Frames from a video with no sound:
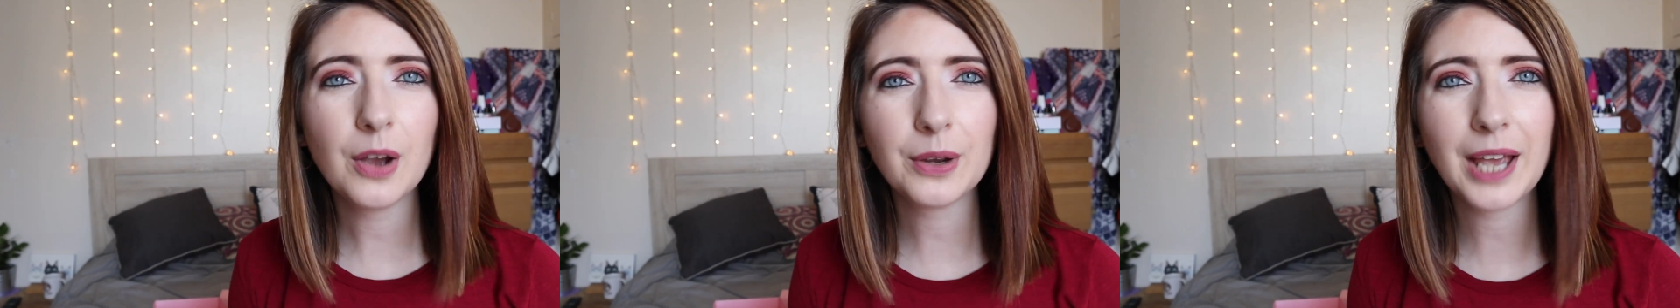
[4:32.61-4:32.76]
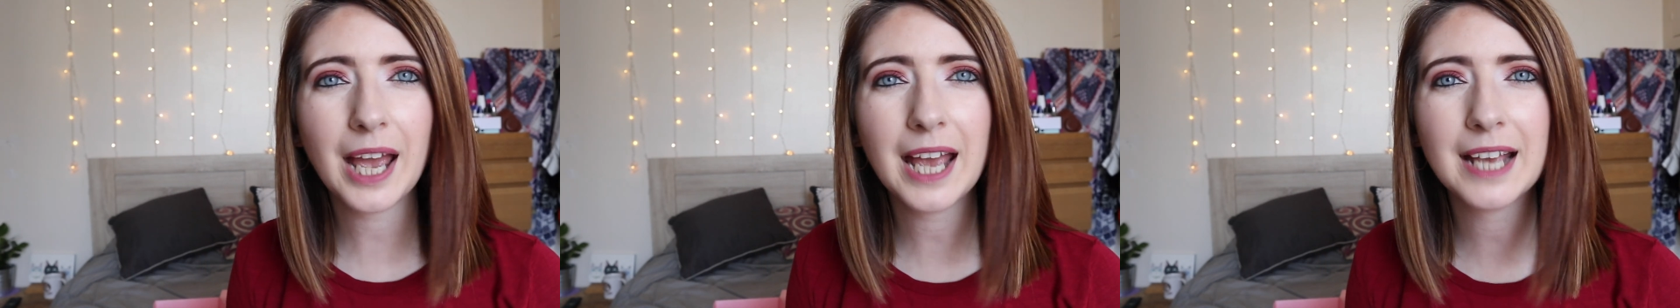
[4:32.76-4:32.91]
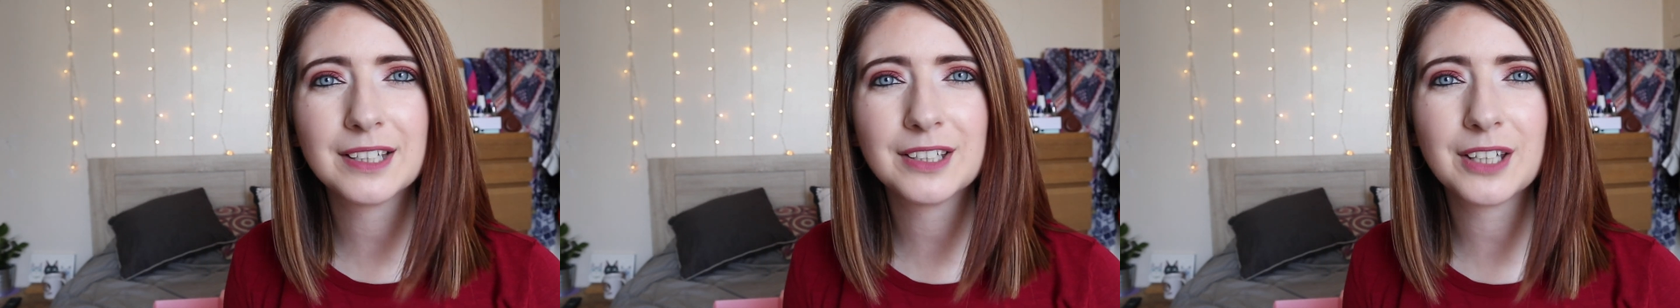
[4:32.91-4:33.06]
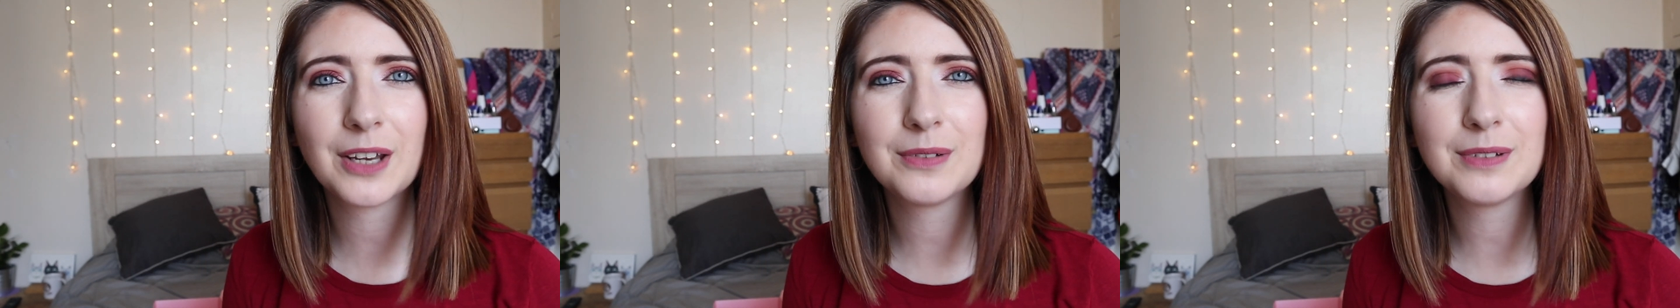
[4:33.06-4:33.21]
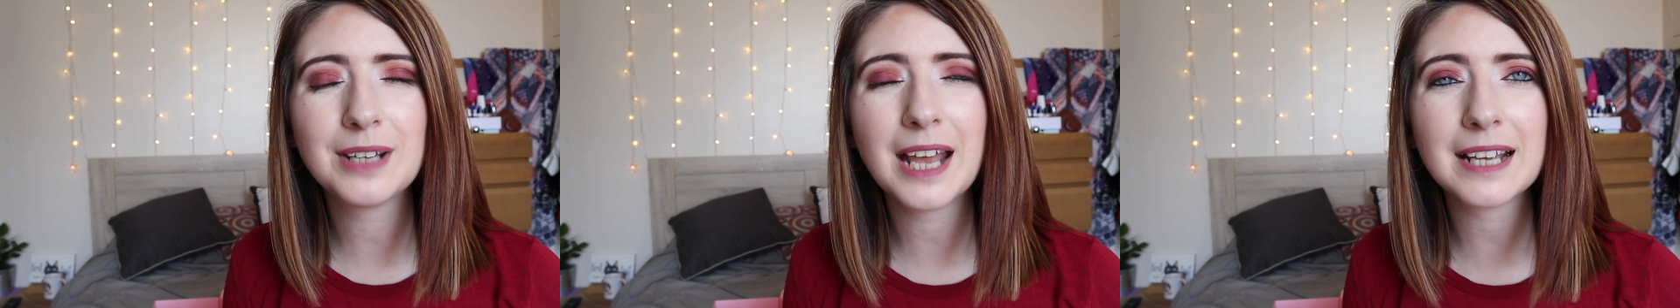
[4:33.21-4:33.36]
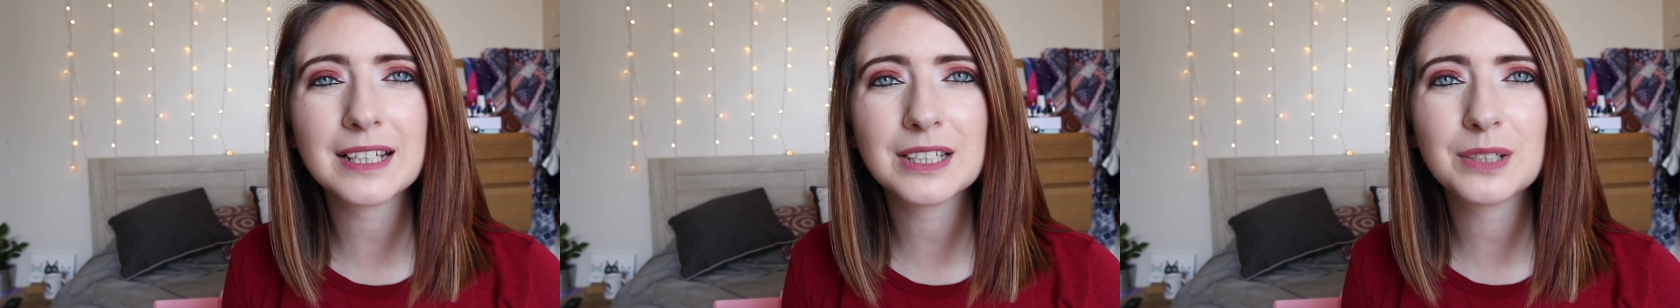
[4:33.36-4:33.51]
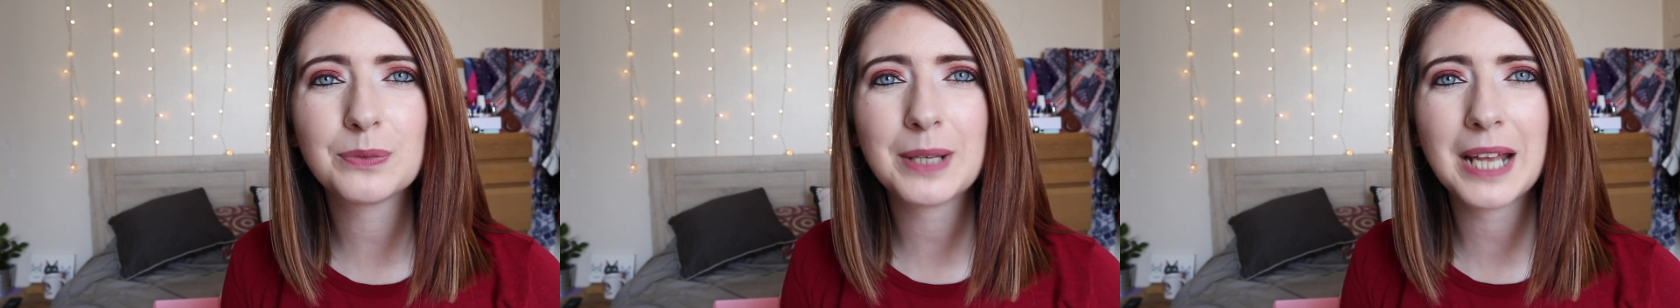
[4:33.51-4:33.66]
Okay, so
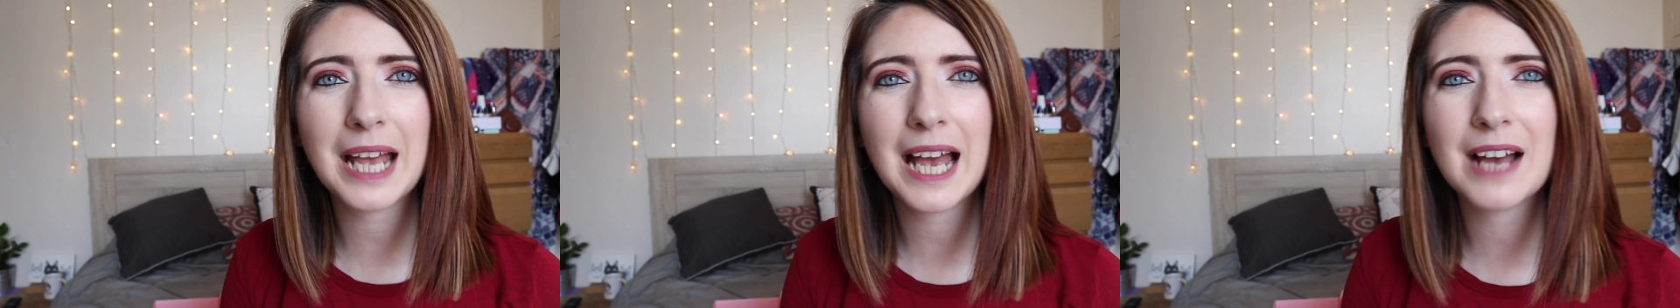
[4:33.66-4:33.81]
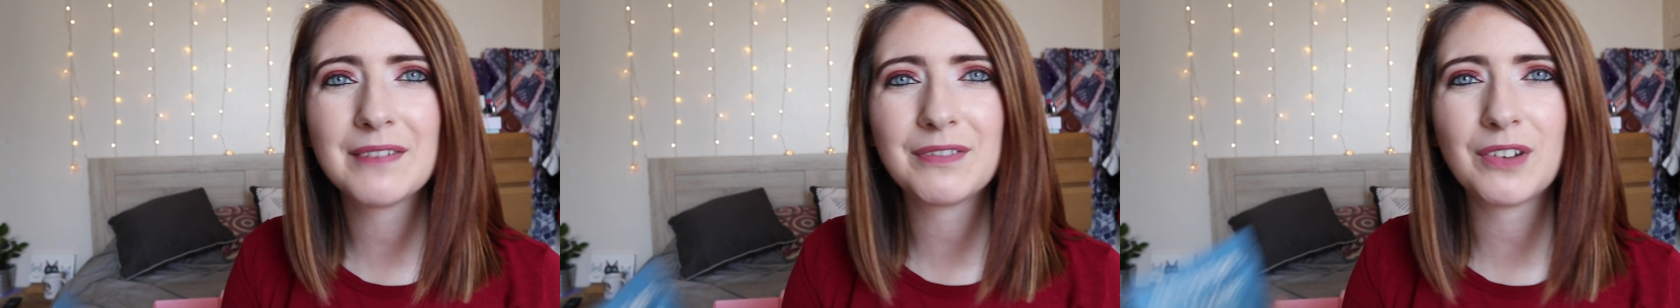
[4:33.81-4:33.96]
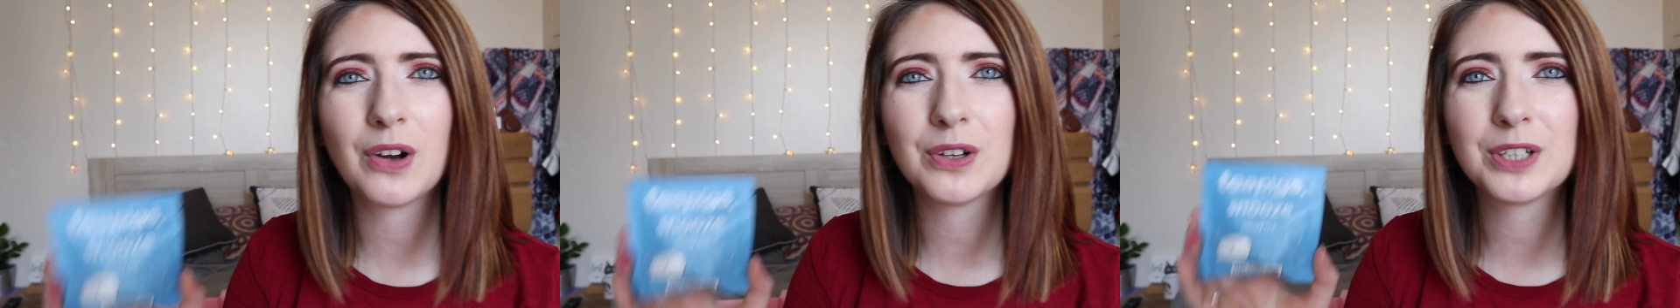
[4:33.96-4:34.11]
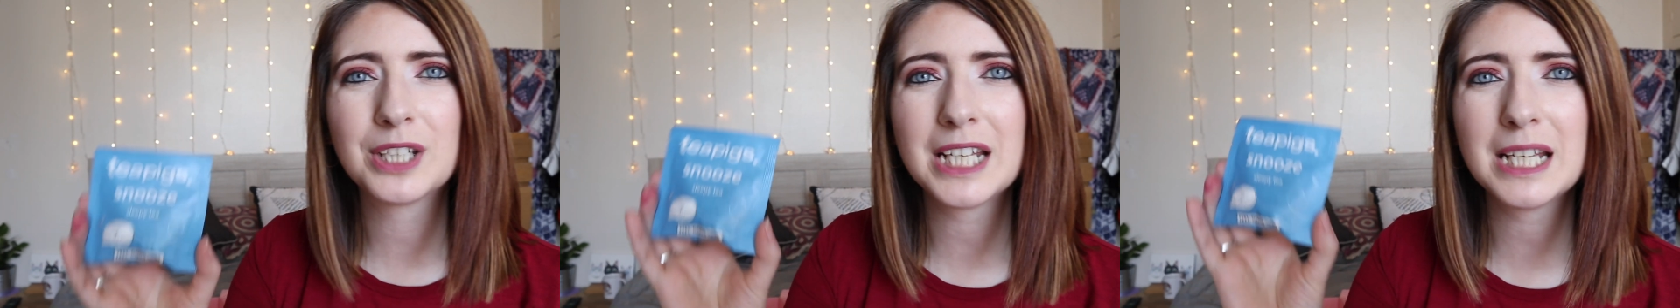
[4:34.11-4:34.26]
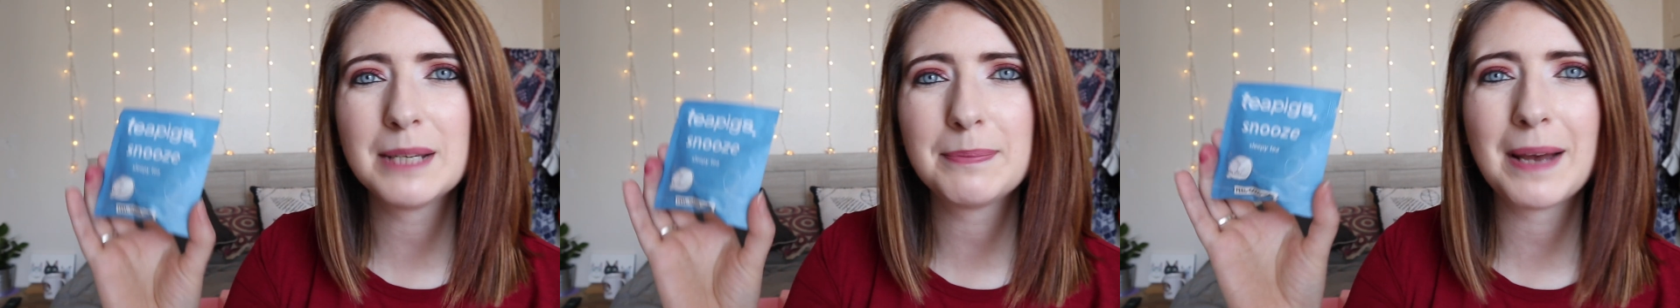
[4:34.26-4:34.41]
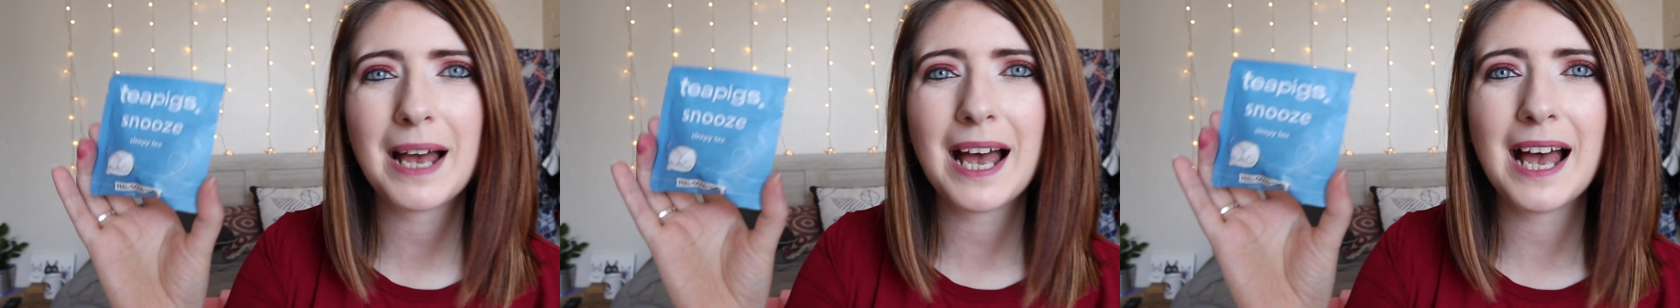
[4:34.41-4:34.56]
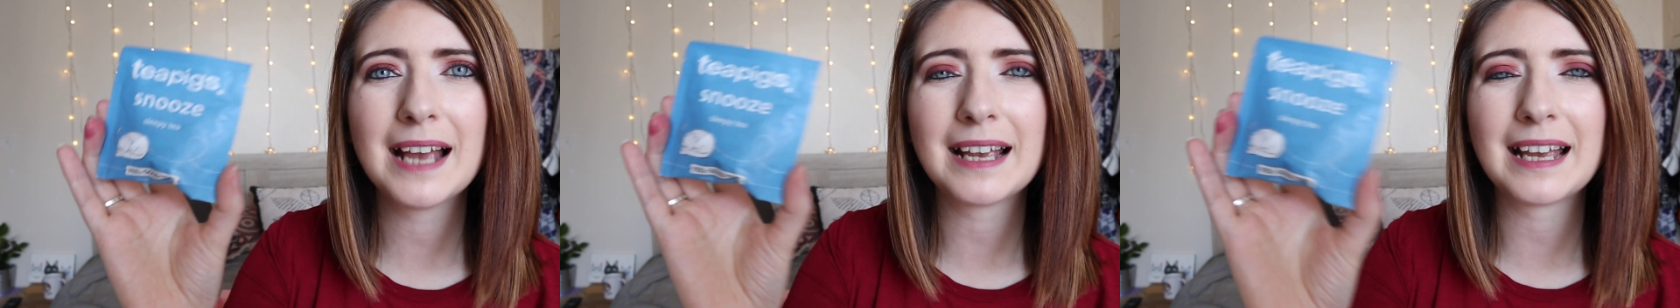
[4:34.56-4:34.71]
next we have our tea
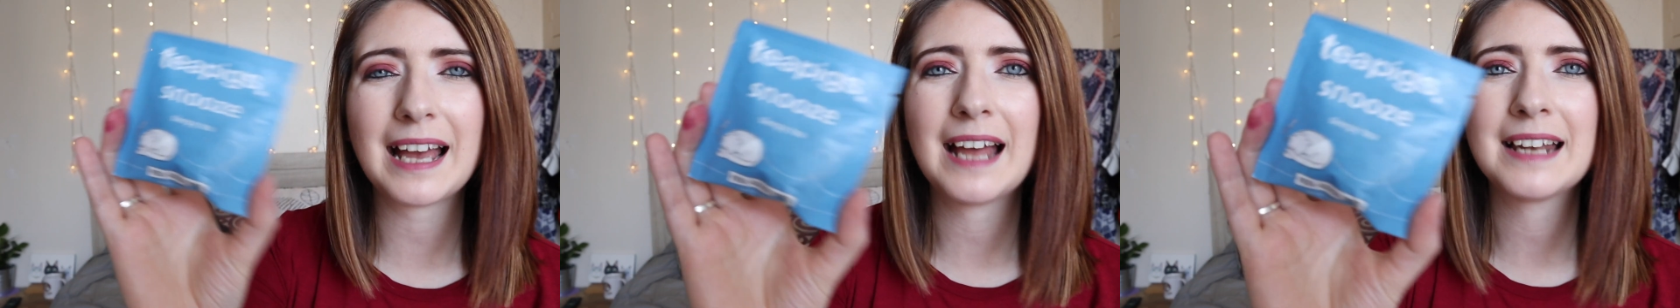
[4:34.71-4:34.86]
bag,